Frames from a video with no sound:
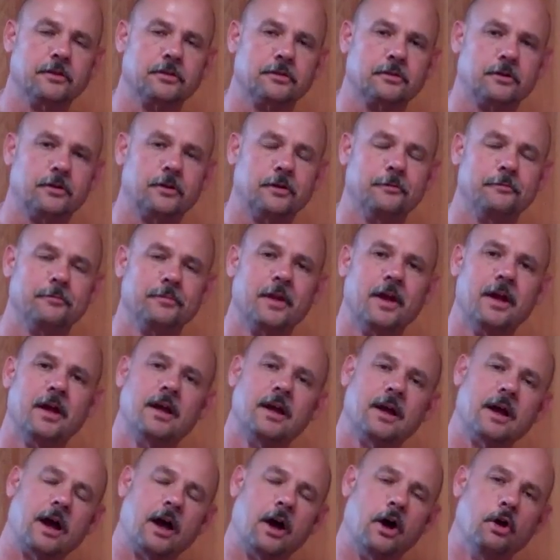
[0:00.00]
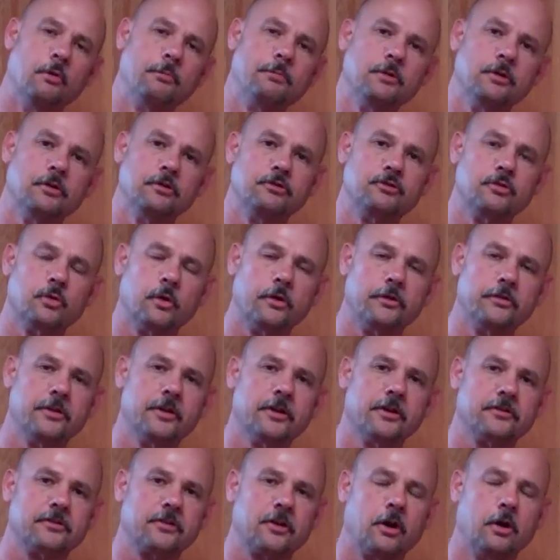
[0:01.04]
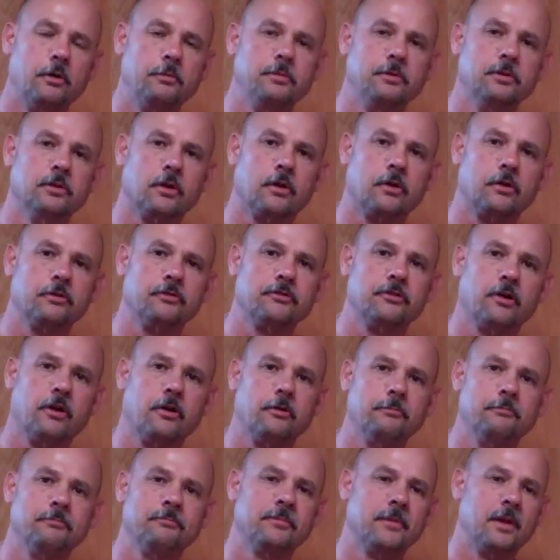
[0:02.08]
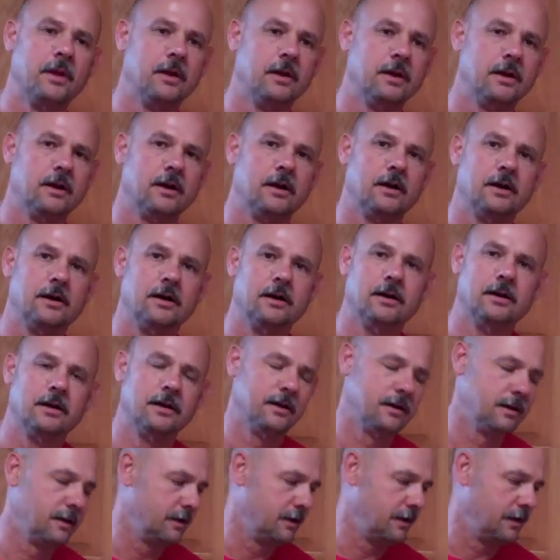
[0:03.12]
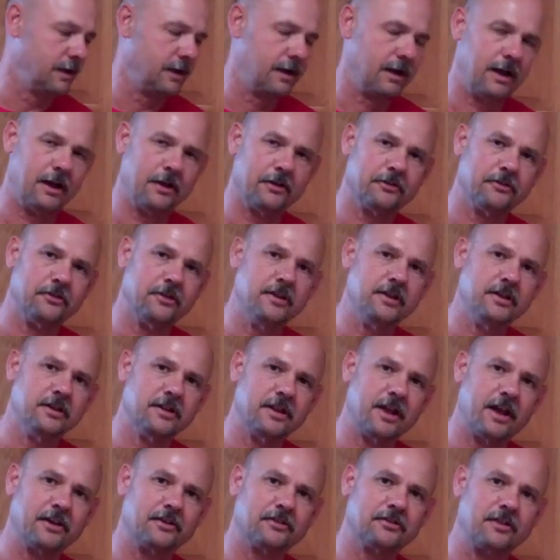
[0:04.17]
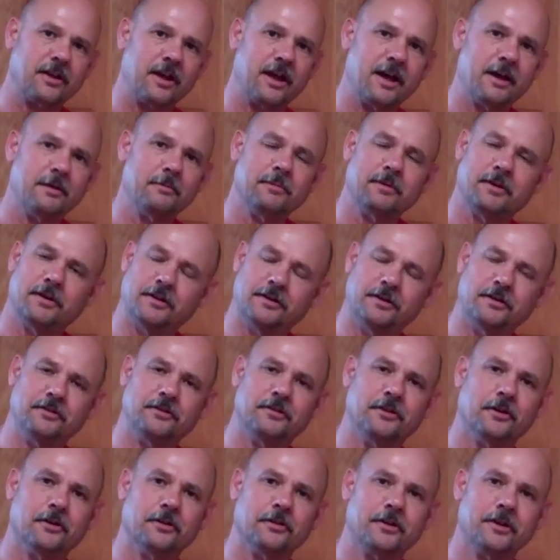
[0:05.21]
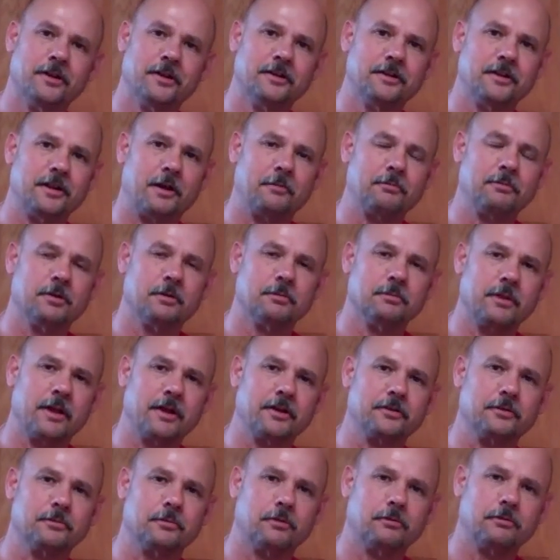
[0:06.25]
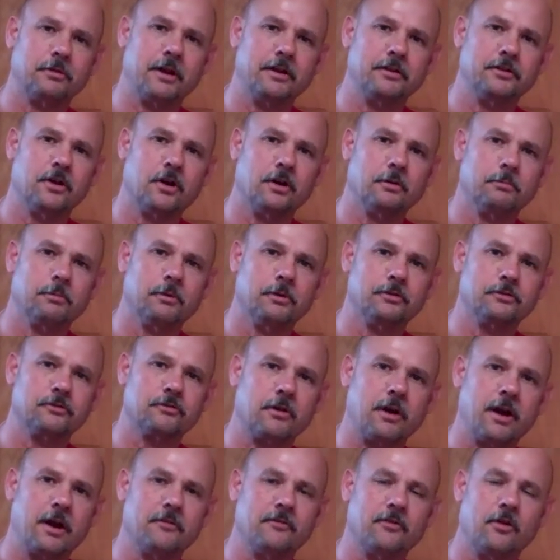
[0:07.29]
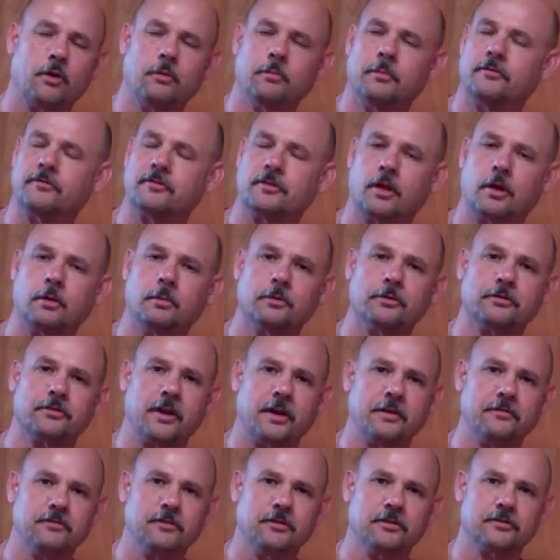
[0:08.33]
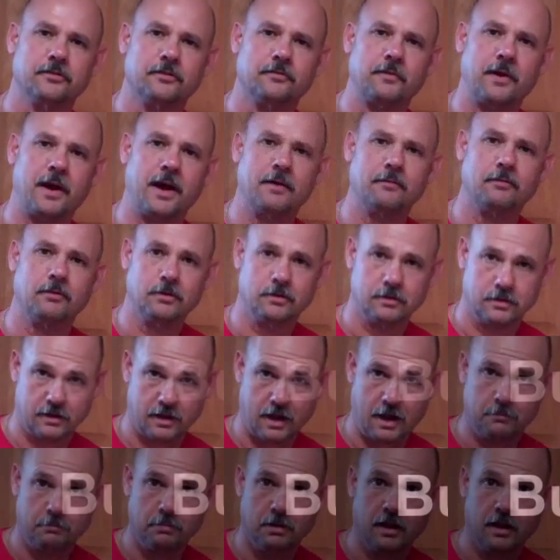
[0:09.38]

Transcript: it through. I hope you enjoyed this. I hope you learned something. I'll see you next time. And until then, I'm Tim Langston with Red Dog Bushcraft, home of global safety and survival. God